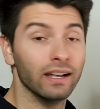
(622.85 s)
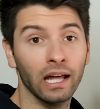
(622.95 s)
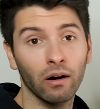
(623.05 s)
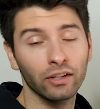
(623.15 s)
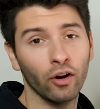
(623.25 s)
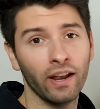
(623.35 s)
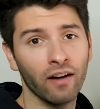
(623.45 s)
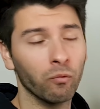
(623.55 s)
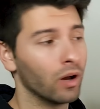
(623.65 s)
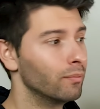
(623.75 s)
Now, I don't
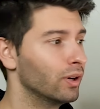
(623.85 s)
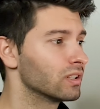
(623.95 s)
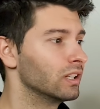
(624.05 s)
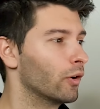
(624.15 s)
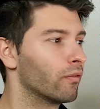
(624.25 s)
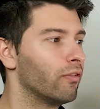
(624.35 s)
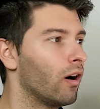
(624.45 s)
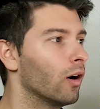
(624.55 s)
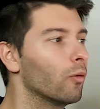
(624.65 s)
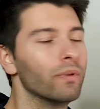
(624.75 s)
have one personally on
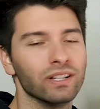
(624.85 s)
file,